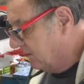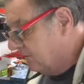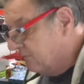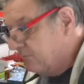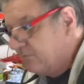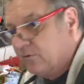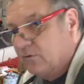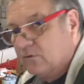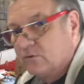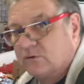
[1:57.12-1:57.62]
and
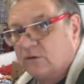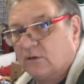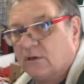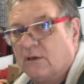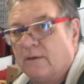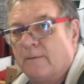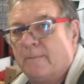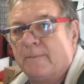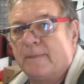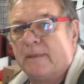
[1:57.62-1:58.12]

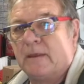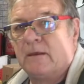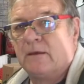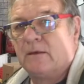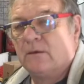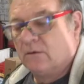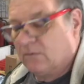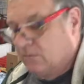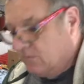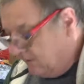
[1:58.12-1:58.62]
unfortunately
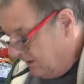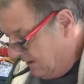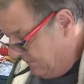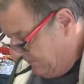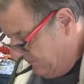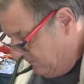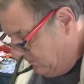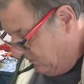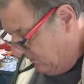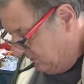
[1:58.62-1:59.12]
what
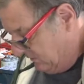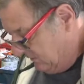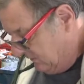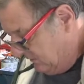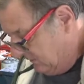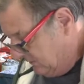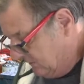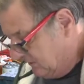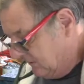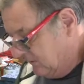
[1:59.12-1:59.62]
happened was
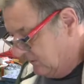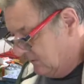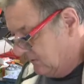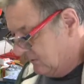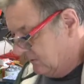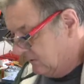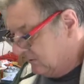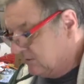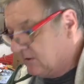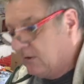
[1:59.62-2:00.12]

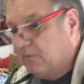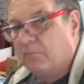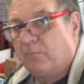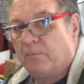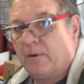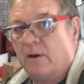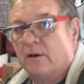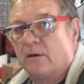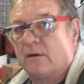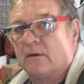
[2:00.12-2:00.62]
the sump
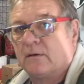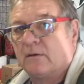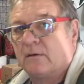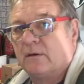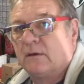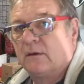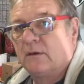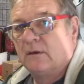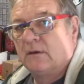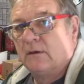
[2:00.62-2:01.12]
plug
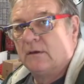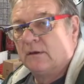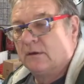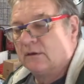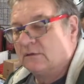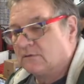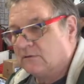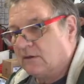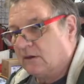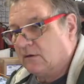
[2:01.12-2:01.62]

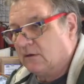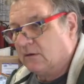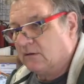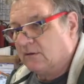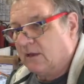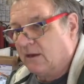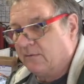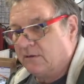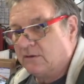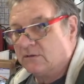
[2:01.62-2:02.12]
has
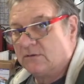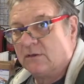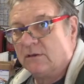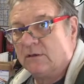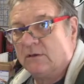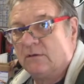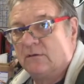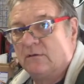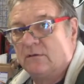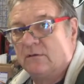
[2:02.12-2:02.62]
damaged the